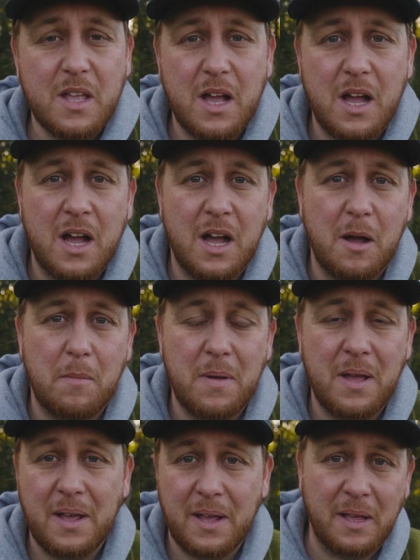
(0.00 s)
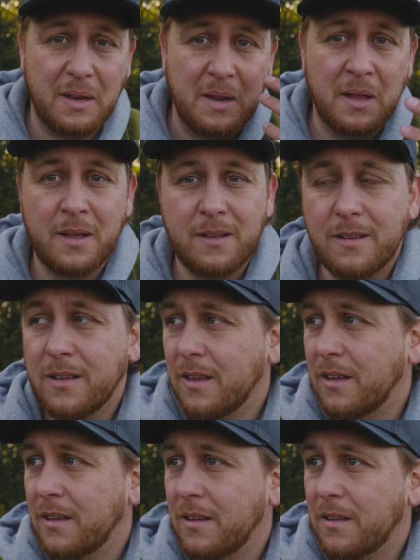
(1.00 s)
and
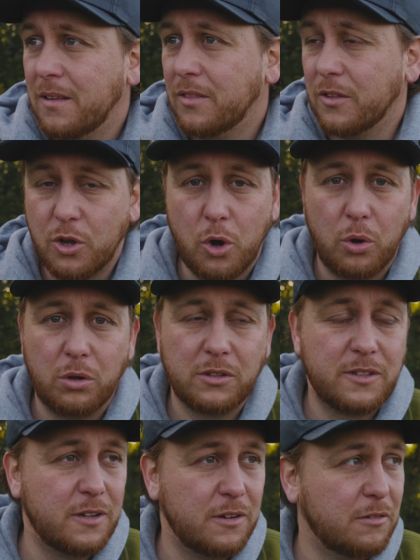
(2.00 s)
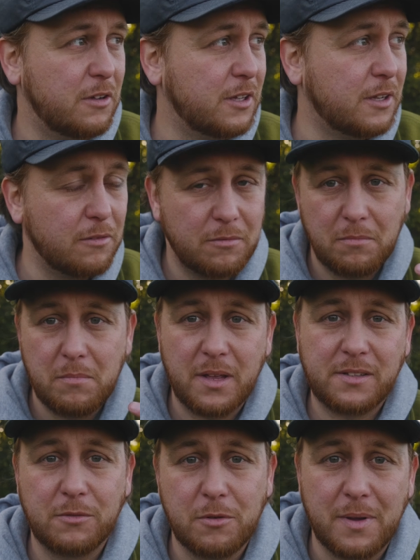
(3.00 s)
the cold really
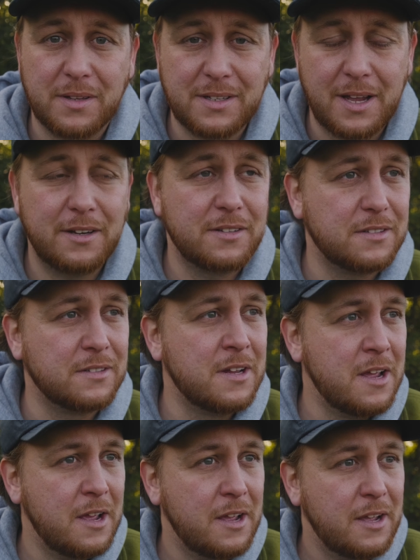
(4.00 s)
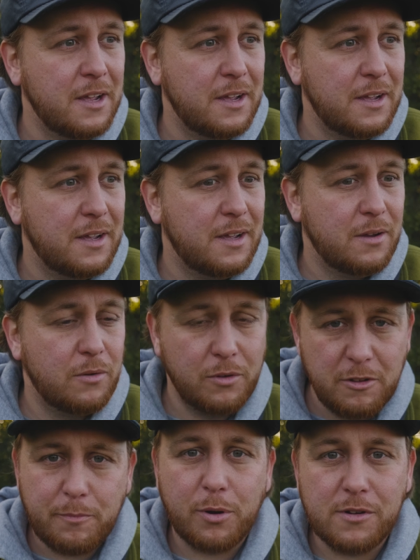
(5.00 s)
messing with my sinuses,
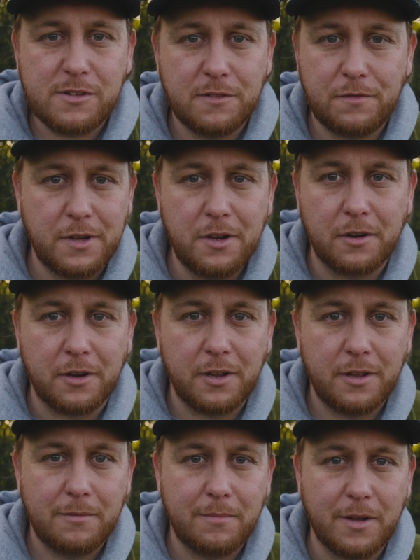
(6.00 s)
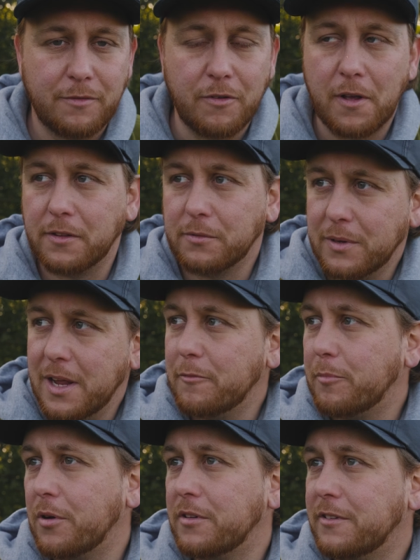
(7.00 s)
we've persevered, my friends. We
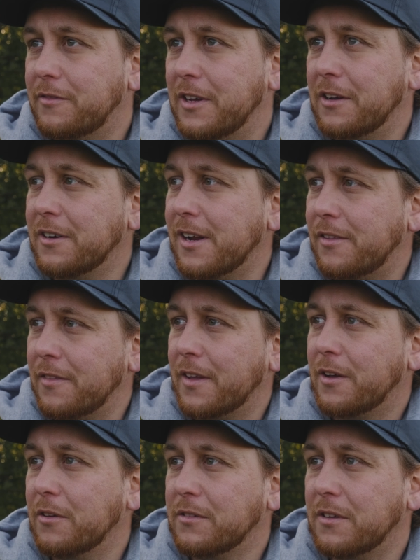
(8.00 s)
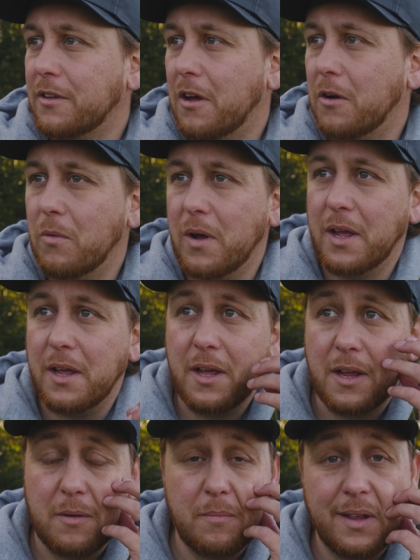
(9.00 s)
have persevered, and I think that goes a long way
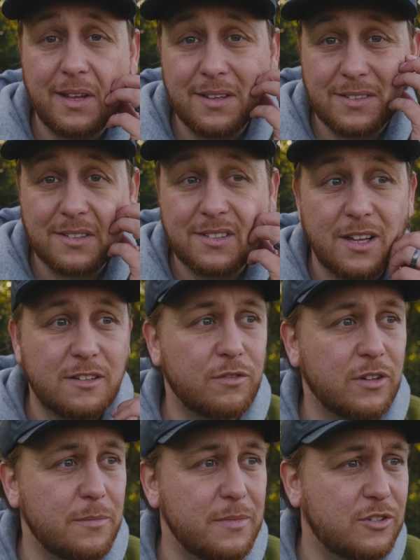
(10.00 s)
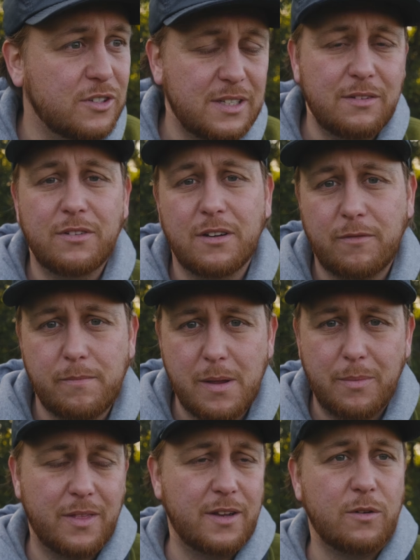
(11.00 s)
in making successful images, even if
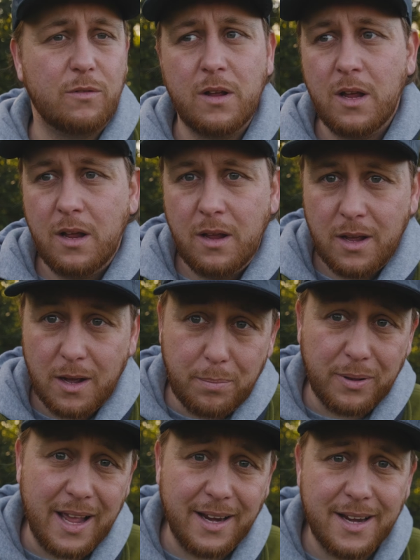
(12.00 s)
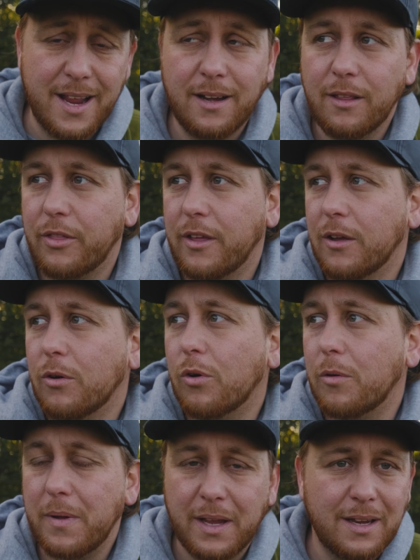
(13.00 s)
maybe they don't apply to anything or
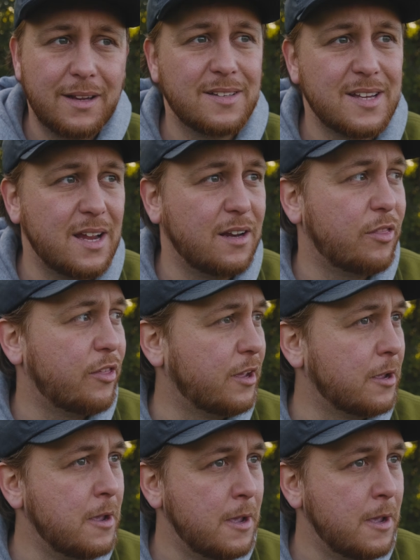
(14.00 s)
make it into anything.